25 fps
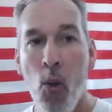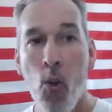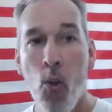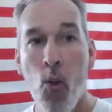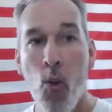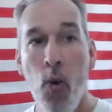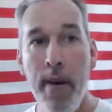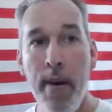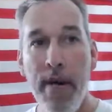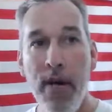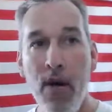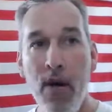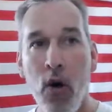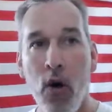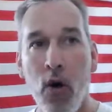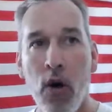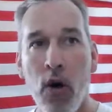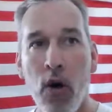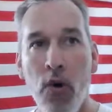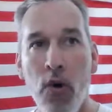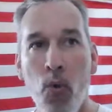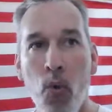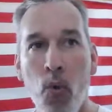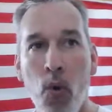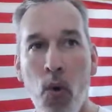women
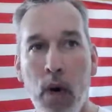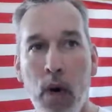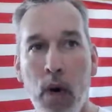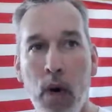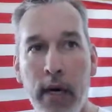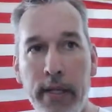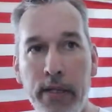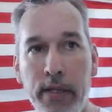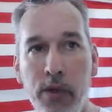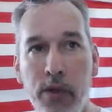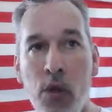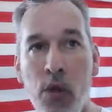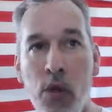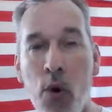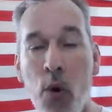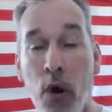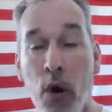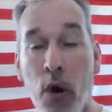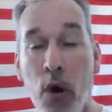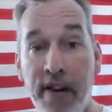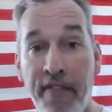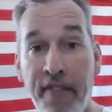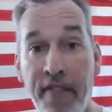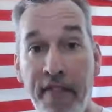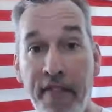are the ones
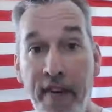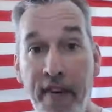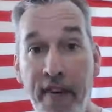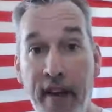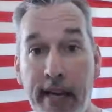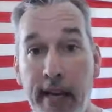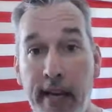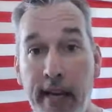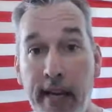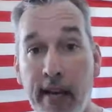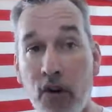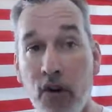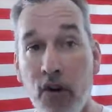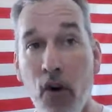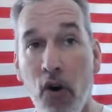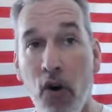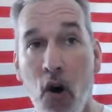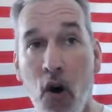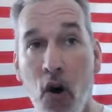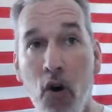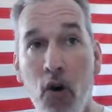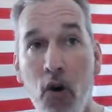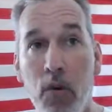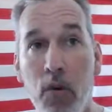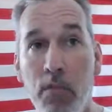who are defending
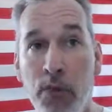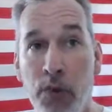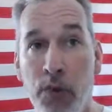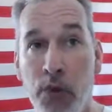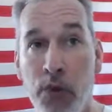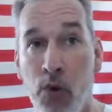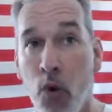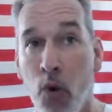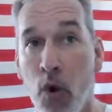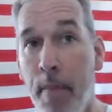their homes